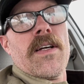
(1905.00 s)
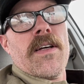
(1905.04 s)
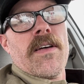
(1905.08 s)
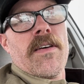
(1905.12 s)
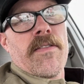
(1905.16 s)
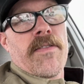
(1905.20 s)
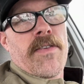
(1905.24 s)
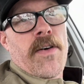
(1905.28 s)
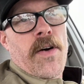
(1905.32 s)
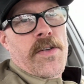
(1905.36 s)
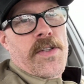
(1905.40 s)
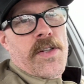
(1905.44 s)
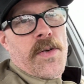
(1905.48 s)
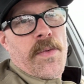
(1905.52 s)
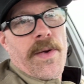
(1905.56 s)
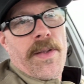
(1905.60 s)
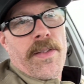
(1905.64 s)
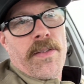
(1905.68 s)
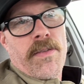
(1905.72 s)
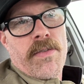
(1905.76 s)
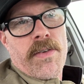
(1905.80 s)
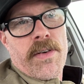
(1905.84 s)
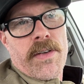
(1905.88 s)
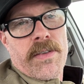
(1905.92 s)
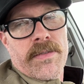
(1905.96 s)
Folks, it
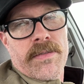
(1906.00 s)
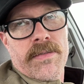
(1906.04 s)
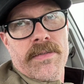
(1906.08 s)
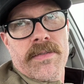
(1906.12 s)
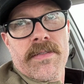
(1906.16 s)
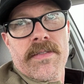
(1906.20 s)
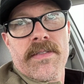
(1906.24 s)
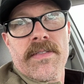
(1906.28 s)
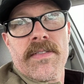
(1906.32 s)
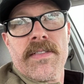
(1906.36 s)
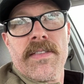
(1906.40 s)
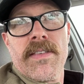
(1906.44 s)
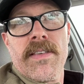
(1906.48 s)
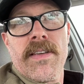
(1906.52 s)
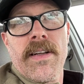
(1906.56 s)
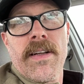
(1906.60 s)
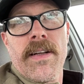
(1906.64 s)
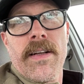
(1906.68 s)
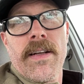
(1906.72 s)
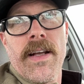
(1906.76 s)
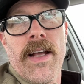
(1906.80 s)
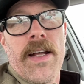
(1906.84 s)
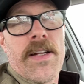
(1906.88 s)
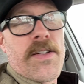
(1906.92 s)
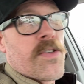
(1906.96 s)
went through
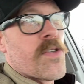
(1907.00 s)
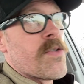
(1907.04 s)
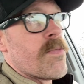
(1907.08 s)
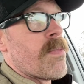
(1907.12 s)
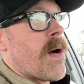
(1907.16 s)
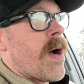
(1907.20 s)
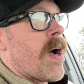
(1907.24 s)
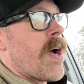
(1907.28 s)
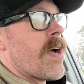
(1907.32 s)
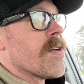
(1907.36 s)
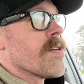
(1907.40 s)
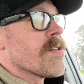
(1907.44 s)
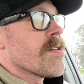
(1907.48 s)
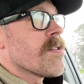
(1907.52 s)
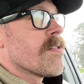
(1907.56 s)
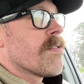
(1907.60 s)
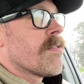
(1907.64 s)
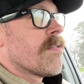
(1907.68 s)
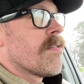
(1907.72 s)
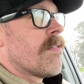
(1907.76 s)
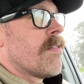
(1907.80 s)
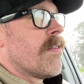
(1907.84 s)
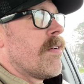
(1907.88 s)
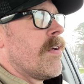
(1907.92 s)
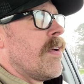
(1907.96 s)
at 2 miles.
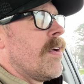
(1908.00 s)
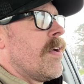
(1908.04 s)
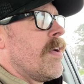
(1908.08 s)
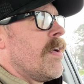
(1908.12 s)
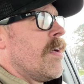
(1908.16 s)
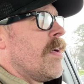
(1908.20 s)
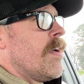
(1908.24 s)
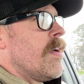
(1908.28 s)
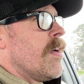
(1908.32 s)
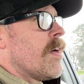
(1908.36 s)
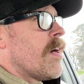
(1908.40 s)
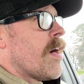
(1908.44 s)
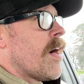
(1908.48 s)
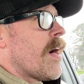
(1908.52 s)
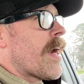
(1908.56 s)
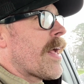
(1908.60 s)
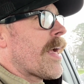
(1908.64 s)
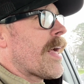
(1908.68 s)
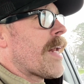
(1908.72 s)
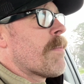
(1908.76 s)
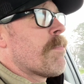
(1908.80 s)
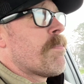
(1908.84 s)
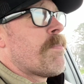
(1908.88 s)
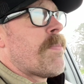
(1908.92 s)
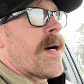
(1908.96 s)
All right, I
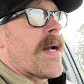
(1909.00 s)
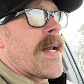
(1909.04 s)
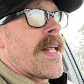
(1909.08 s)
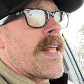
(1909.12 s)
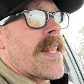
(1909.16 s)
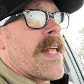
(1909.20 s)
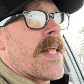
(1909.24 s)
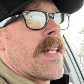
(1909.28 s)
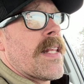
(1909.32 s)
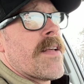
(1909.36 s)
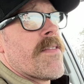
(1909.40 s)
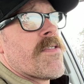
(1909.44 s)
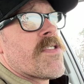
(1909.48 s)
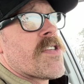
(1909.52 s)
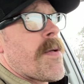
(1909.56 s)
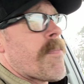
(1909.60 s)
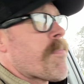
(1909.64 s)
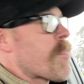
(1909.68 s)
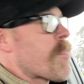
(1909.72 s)
got a buddy that lives up